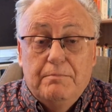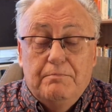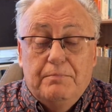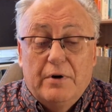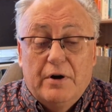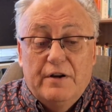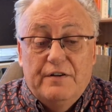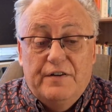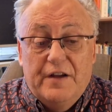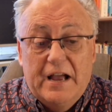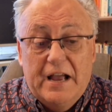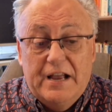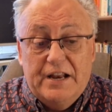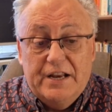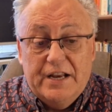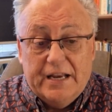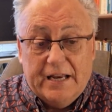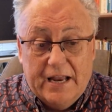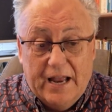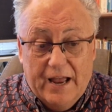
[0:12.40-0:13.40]
But I've had
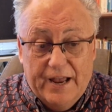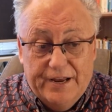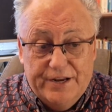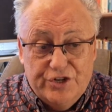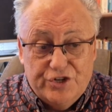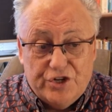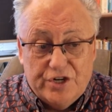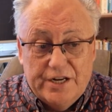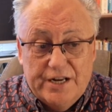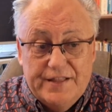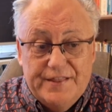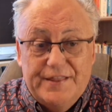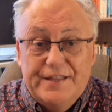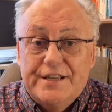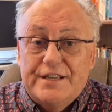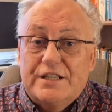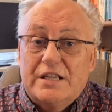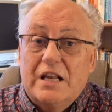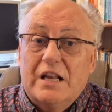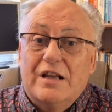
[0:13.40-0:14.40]
occasion in
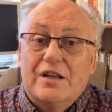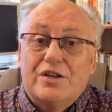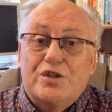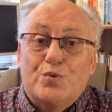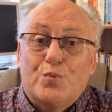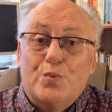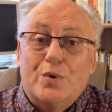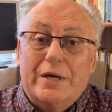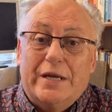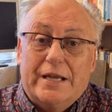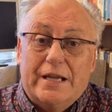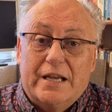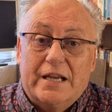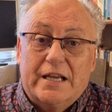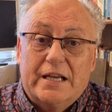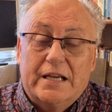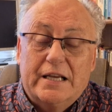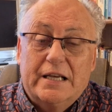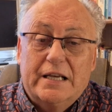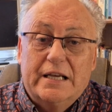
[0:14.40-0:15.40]
this last
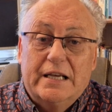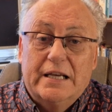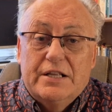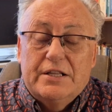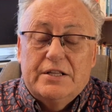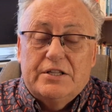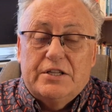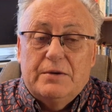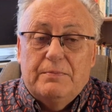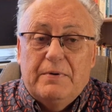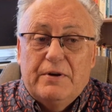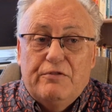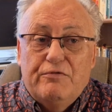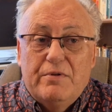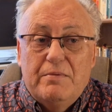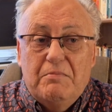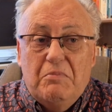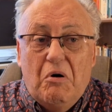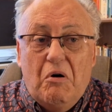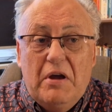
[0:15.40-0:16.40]
week to be
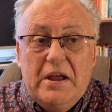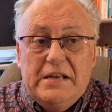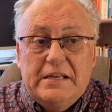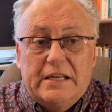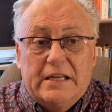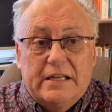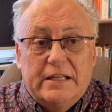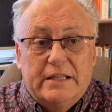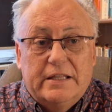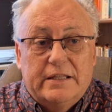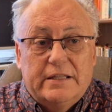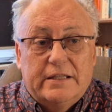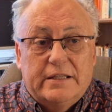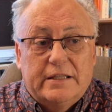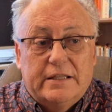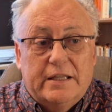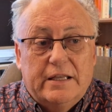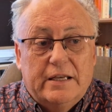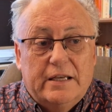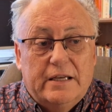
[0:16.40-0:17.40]
reminded
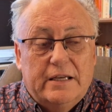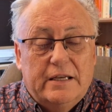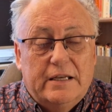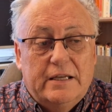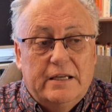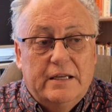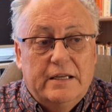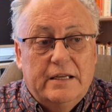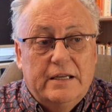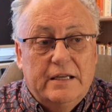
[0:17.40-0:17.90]
that